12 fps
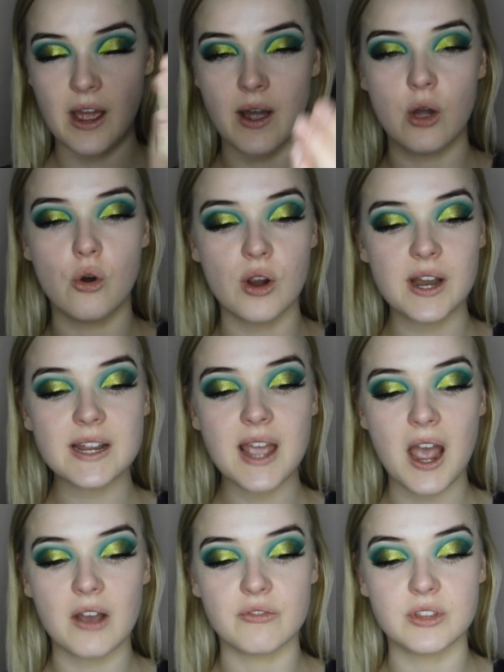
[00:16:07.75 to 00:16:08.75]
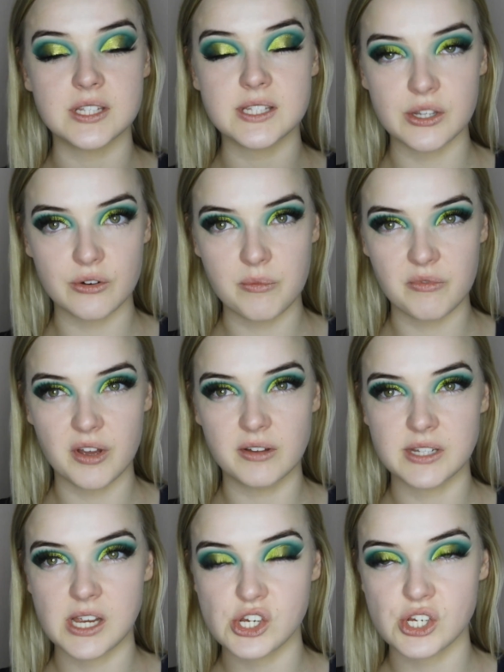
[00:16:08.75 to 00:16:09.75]
Now I already have this serum
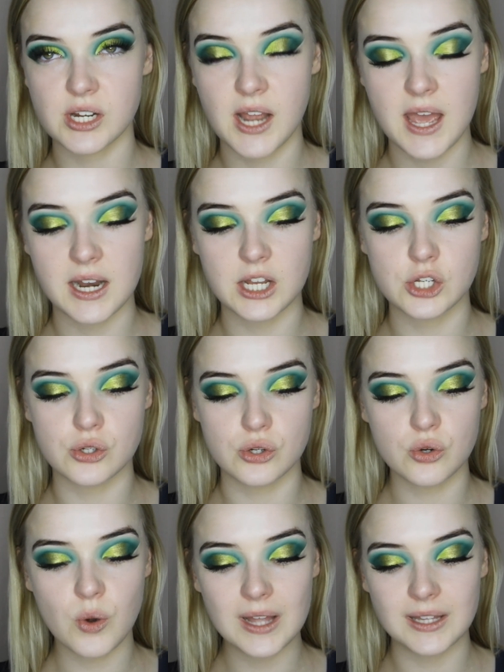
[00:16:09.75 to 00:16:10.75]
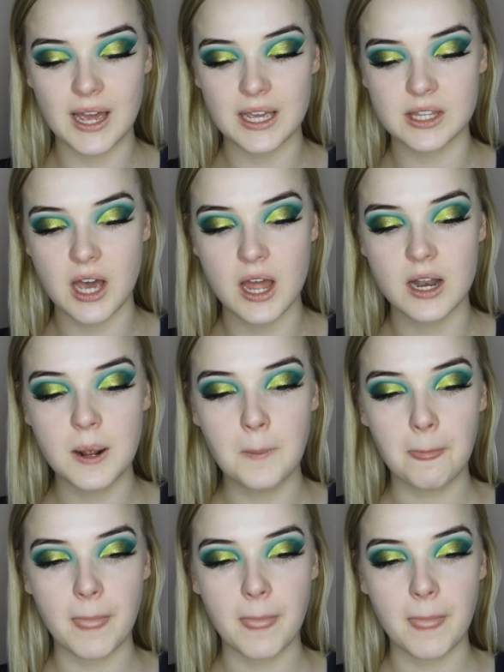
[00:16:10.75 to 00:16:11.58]
foundation and I do quite like that.